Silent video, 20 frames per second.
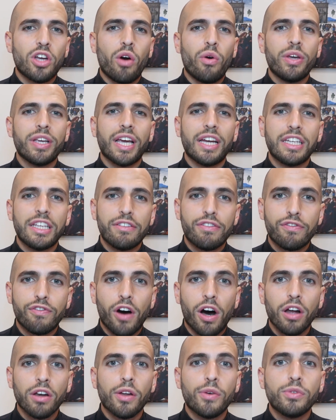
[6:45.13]
going and he
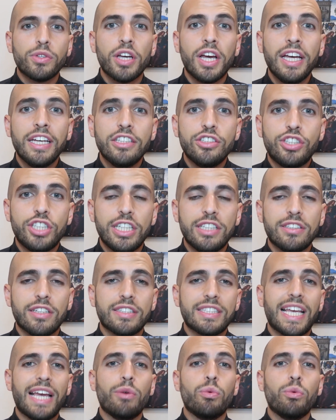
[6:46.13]
followed Jesus.